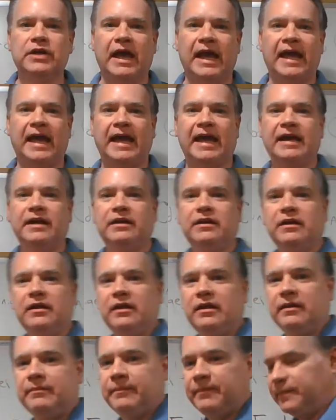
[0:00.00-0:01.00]
And
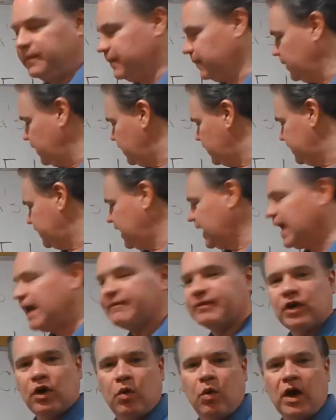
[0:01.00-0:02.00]
they
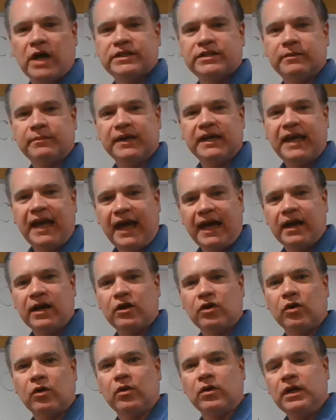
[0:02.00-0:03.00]
have a quantum
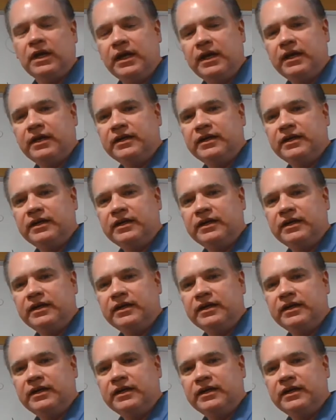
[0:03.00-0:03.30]
mechanical